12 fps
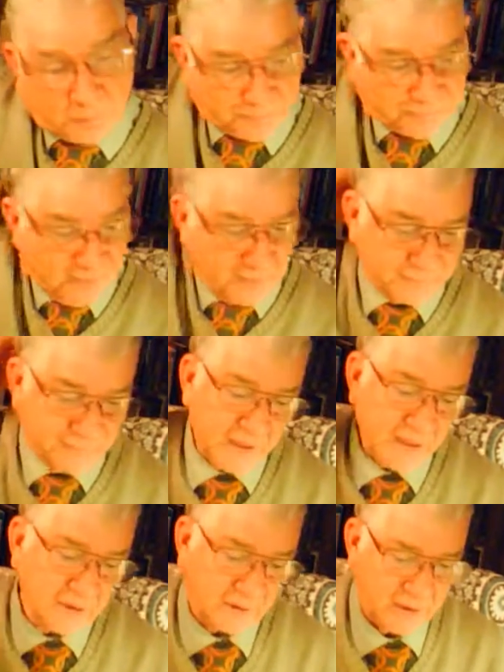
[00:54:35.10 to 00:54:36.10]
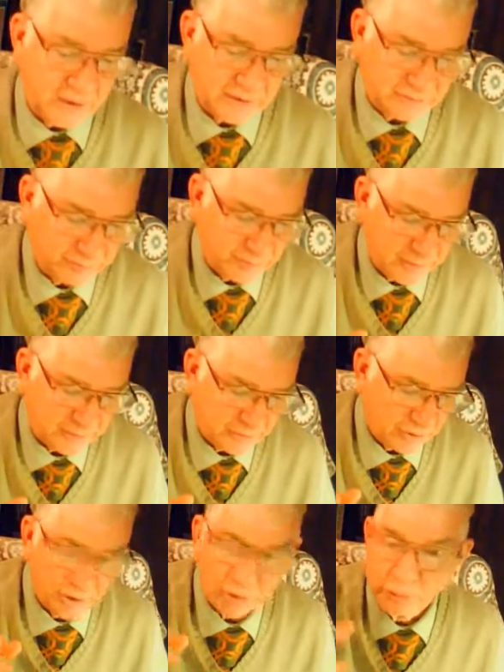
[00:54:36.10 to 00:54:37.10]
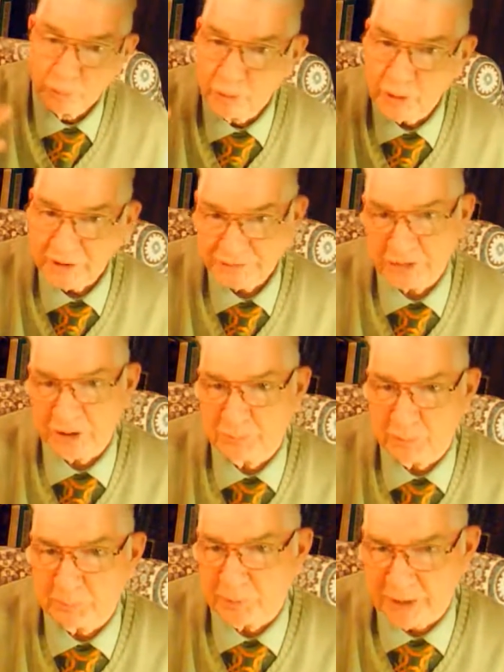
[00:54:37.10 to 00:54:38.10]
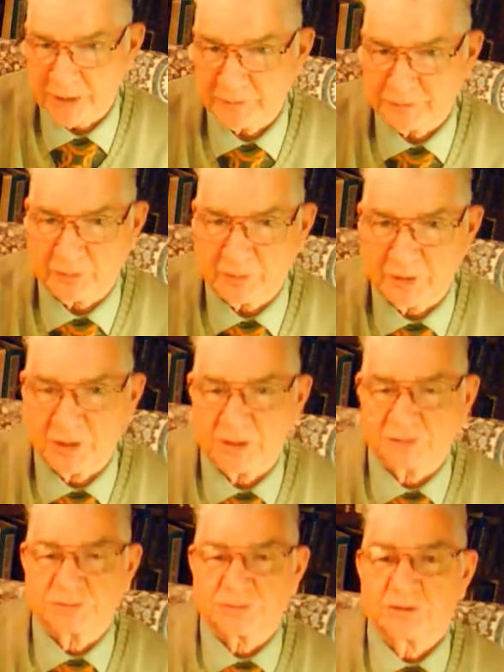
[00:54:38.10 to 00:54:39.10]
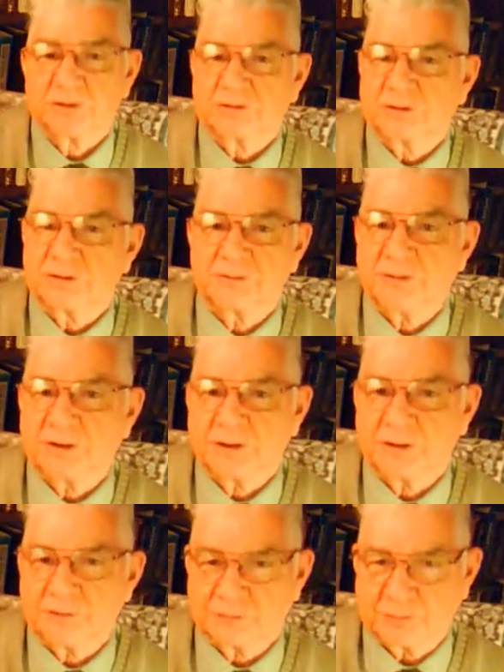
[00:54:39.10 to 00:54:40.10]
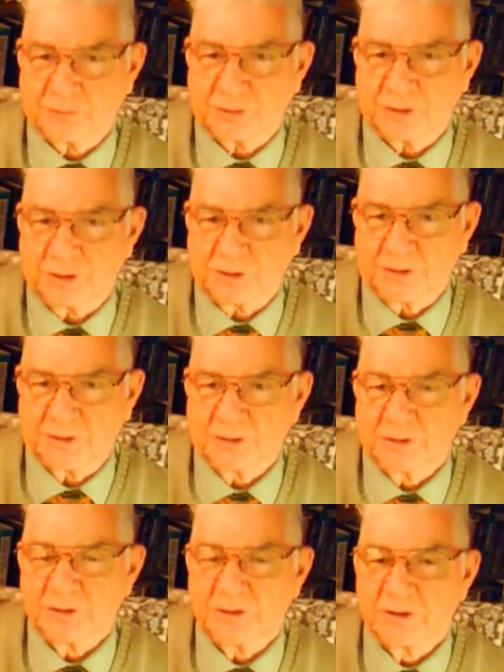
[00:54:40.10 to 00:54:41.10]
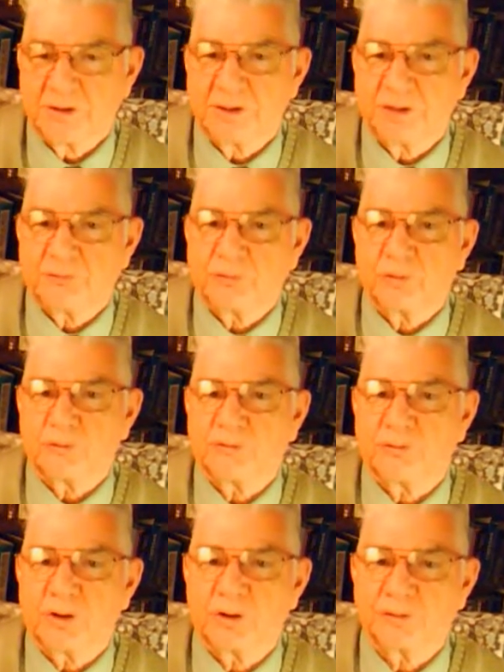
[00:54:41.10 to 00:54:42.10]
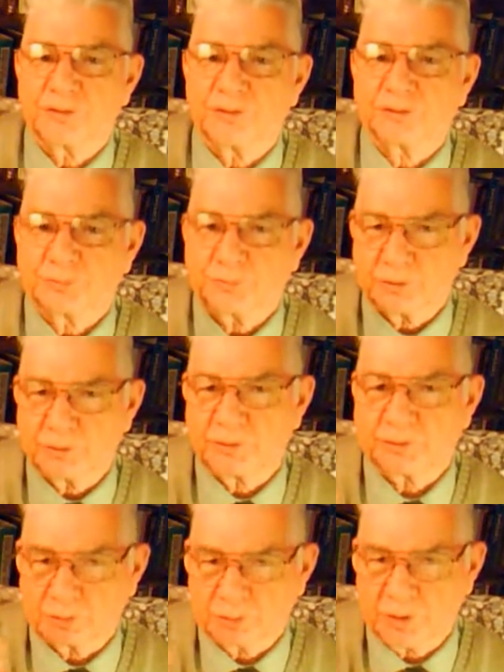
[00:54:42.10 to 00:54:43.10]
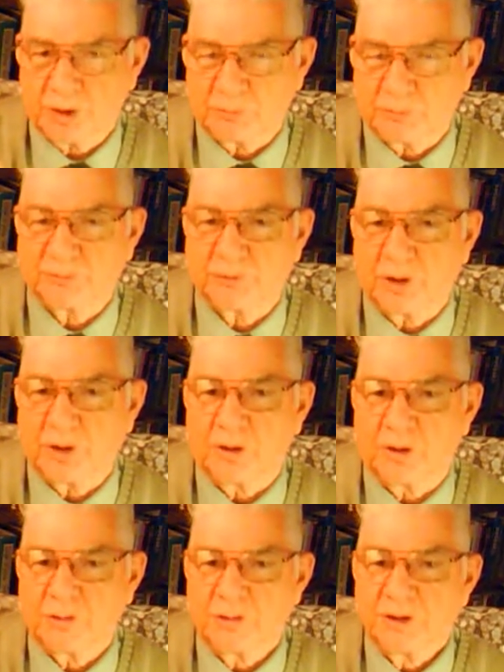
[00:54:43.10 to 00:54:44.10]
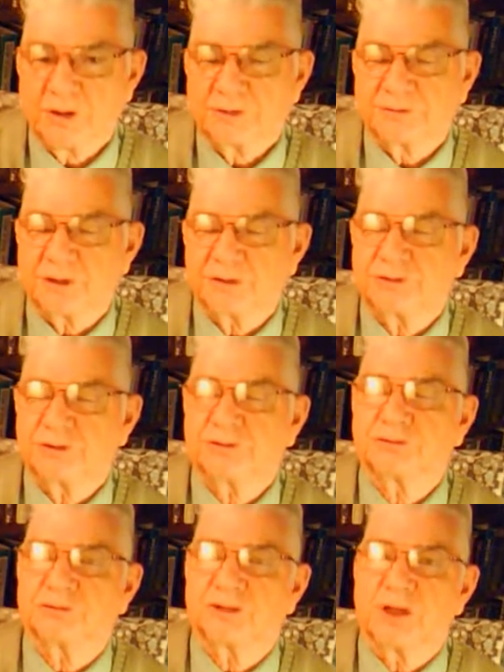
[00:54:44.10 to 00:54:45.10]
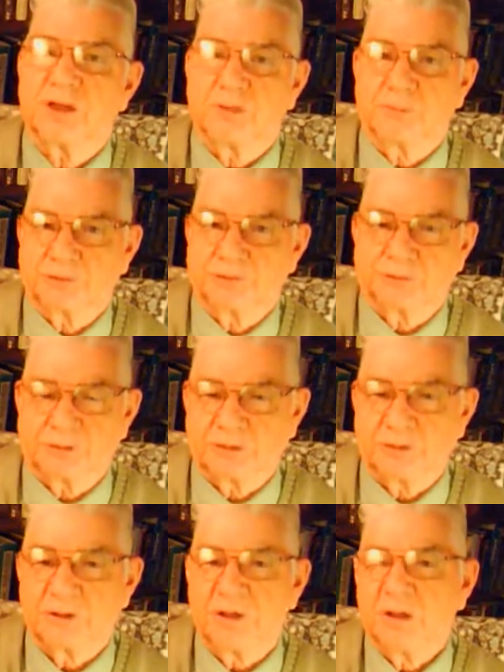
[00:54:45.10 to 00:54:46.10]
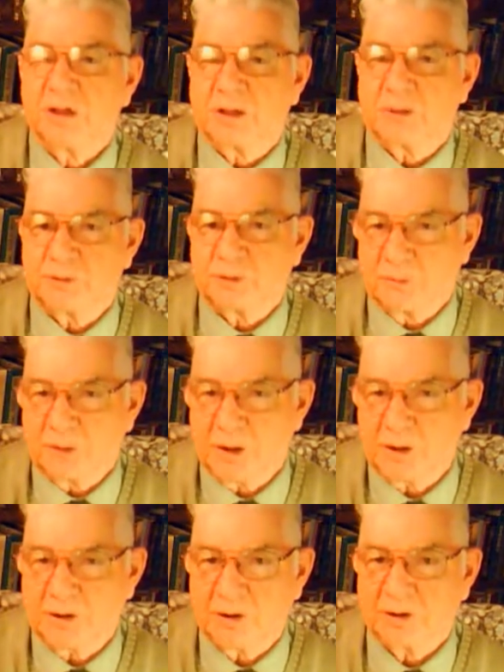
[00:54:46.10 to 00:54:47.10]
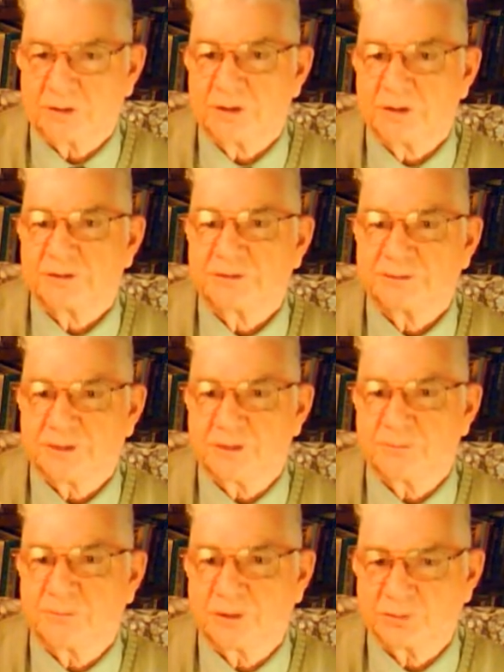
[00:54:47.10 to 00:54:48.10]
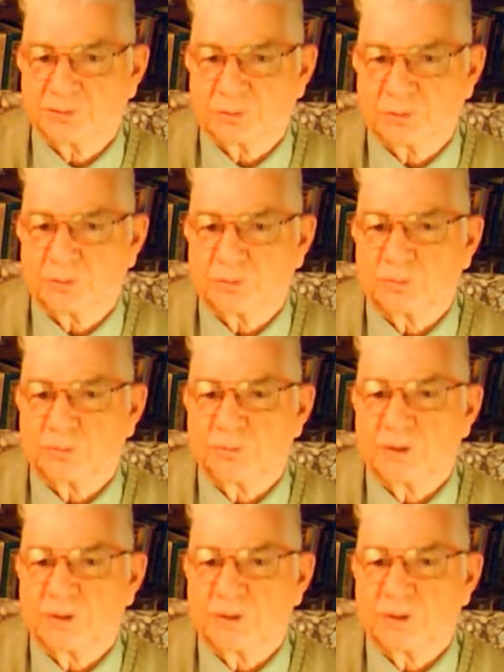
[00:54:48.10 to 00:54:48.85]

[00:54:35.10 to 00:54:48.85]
But that valley has been richly prepared for us to live very comfortably in if we'll follow the spiritual realm of God. Say, Jesus, I am a sinner. Come into my heart. Save my soul.